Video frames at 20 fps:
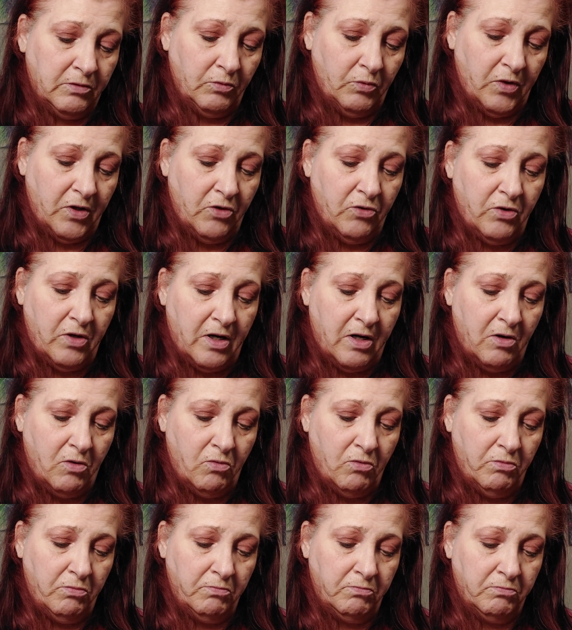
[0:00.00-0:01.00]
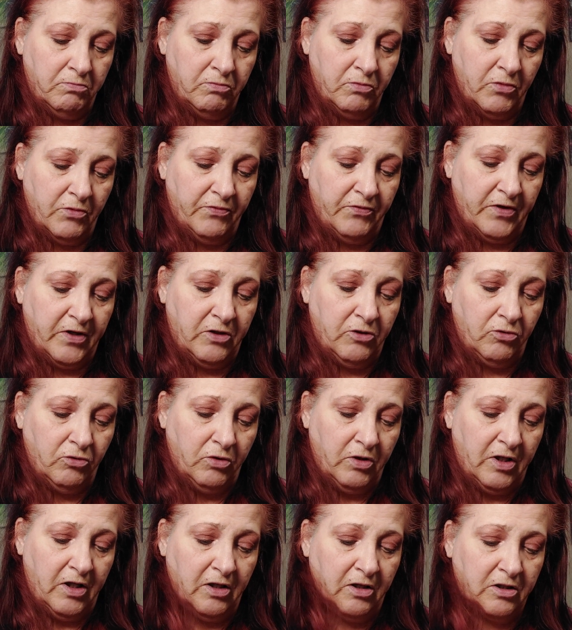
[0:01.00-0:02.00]
we are now
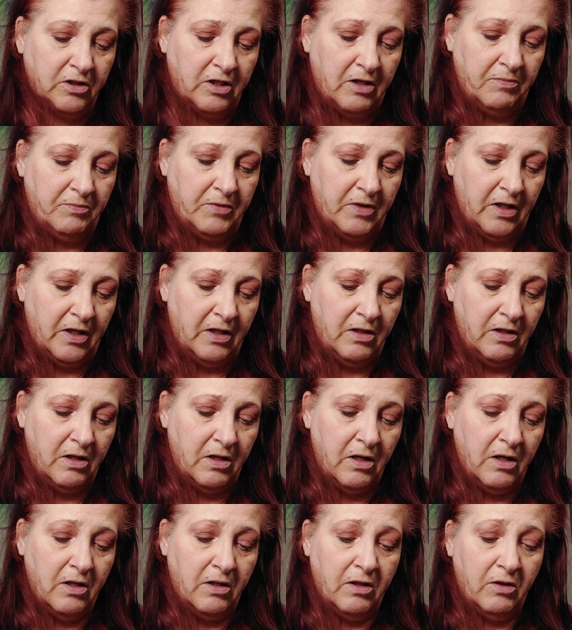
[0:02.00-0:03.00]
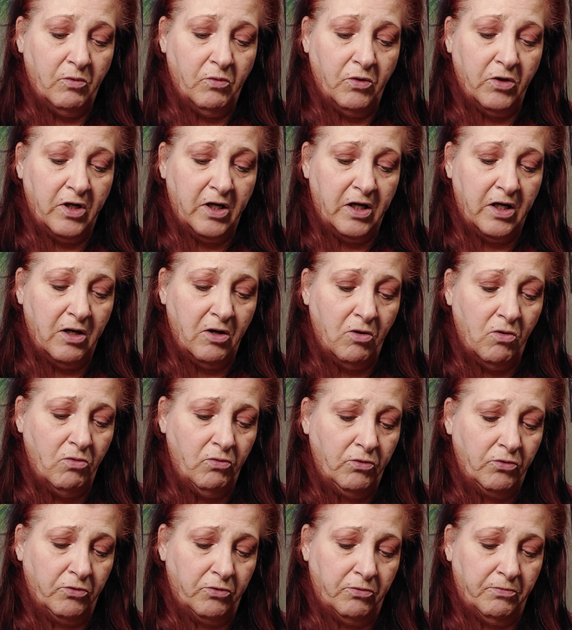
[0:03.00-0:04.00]
officially accepting that we're getting
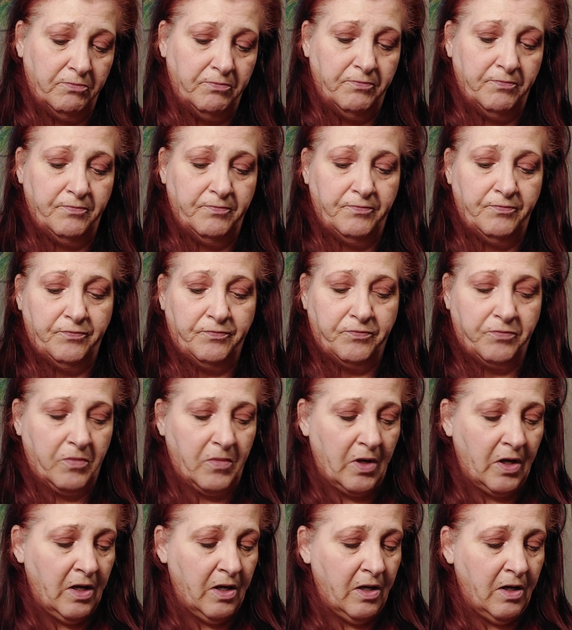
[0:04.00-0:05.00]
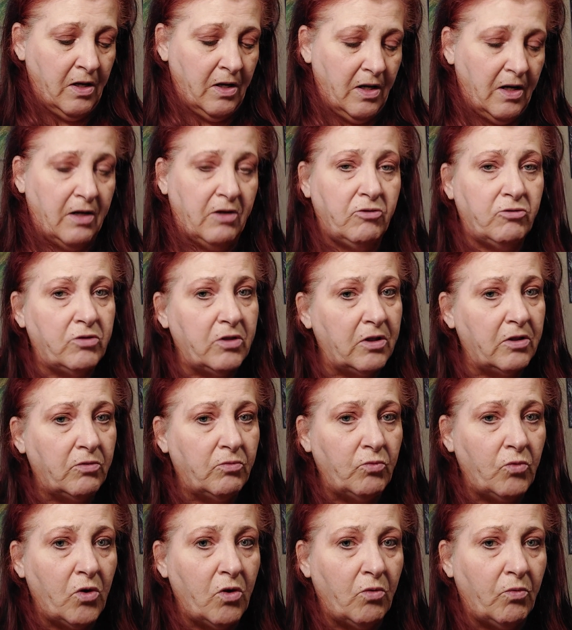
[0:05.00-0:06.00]
older, and there's
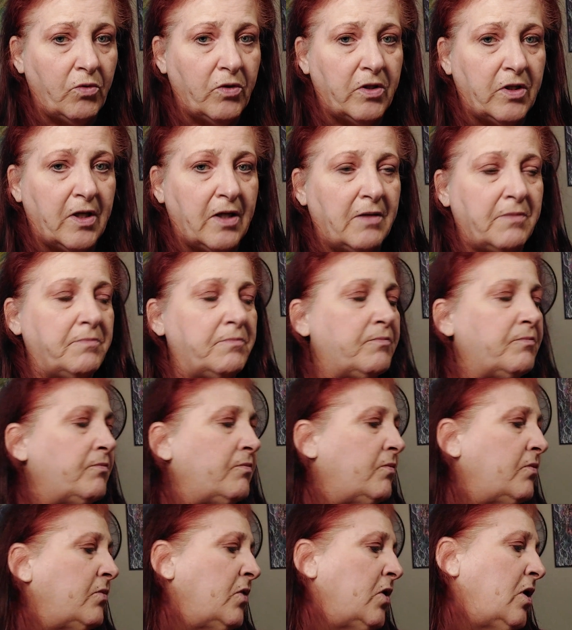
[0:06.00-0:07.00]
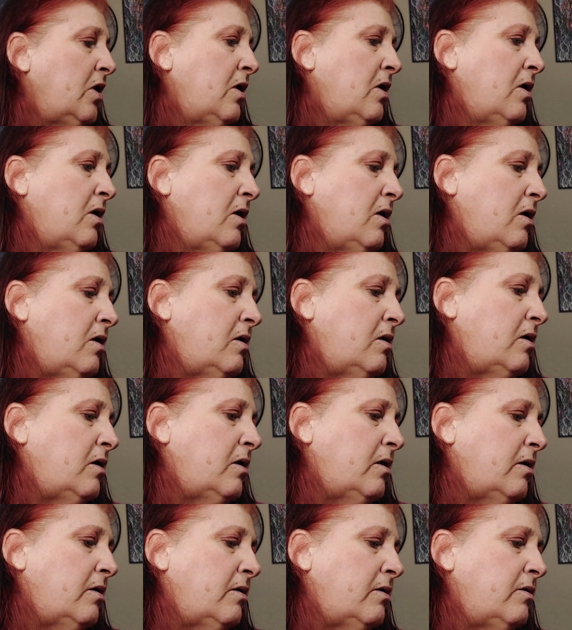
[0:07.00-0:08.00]
nothing wrong with that.
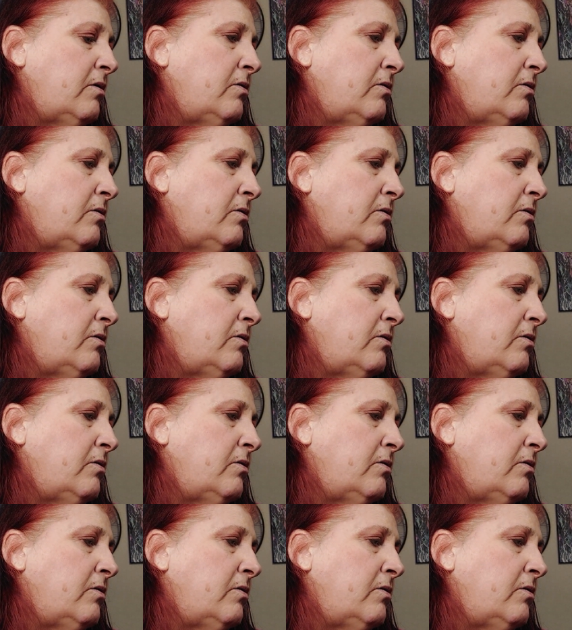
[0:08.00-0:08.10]
Uh,